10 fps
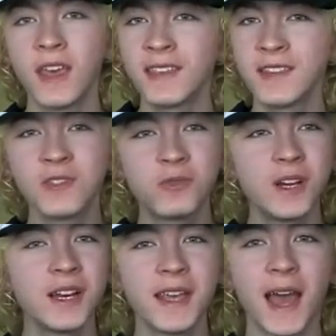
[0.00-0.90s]
it is
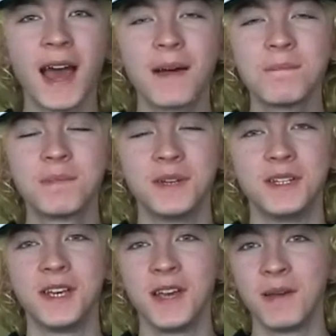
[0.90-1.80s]
really
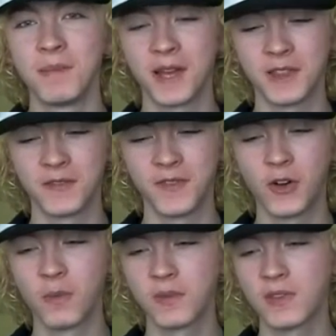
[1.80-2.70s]
hampered by the
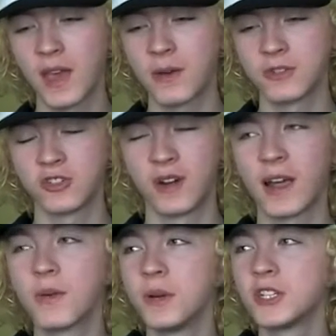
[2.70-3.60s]
film's
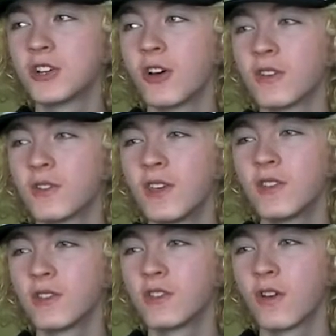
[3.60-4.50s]
soundtrack, which
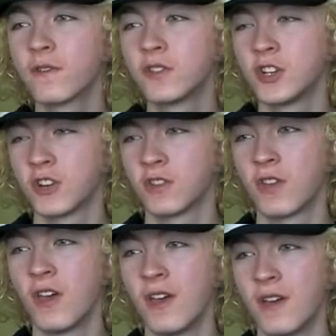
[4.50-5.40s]
consists of just
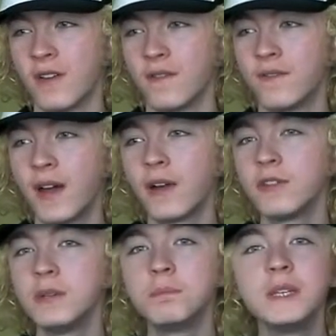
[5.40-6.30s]

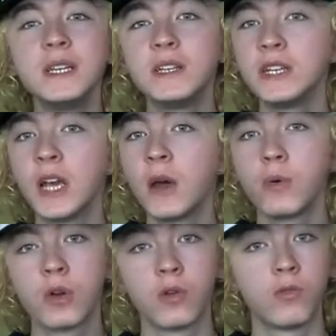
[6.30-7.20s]
very
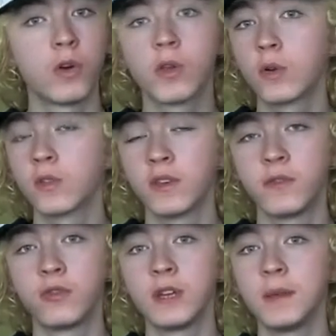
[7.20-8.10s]
mediocre
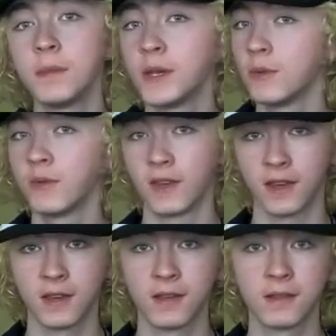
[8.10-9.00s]
royalty-free
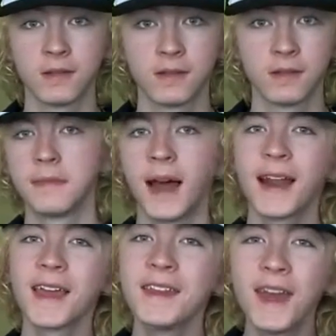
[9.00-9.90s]
music.
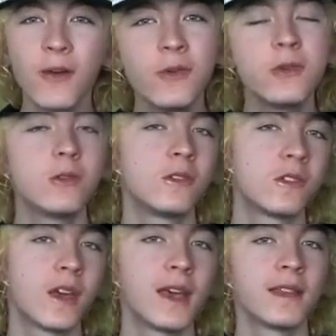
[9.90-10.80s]
And I know you could
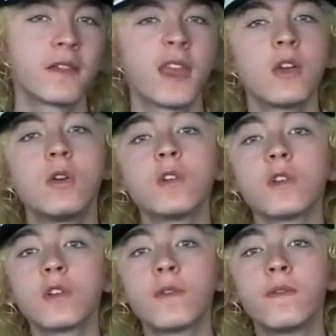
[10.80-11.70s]
say that they
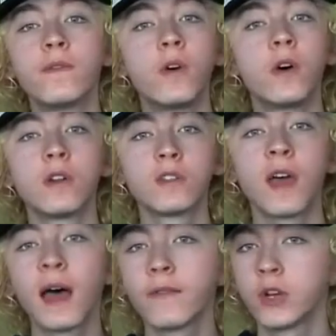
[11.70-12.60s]
couldn't afford to
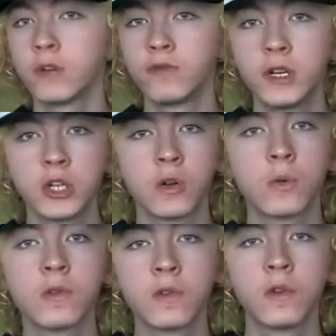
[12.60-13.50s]
have an
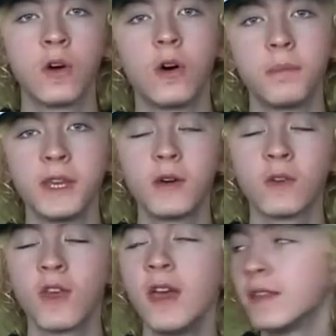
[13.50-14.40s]
original score
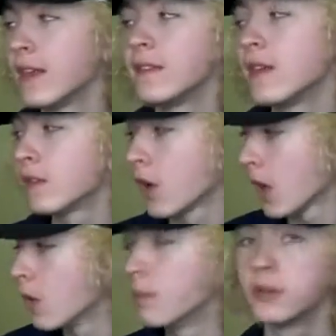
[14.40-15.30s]
because this is a
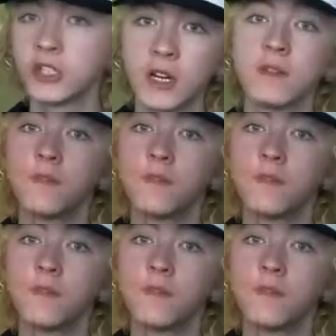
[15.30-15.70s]
low-budget